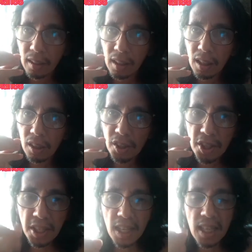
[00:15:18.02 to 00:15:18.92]
uh,
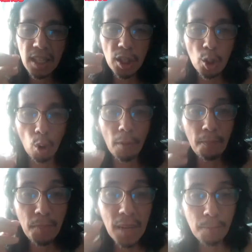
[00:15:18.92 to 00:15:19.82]
see your
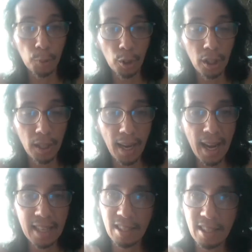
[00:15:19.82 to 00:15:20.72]
people
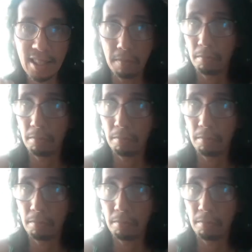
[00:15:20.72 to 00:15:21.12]
as